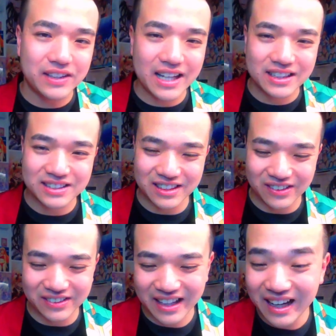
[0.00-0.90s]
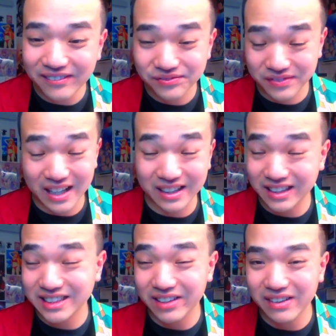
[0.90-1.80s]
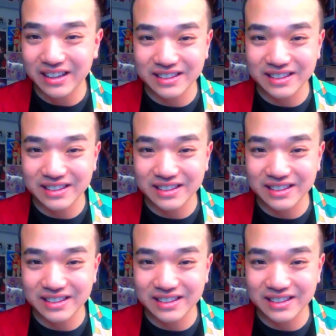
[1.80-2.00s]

that so yeah I gotta say, man,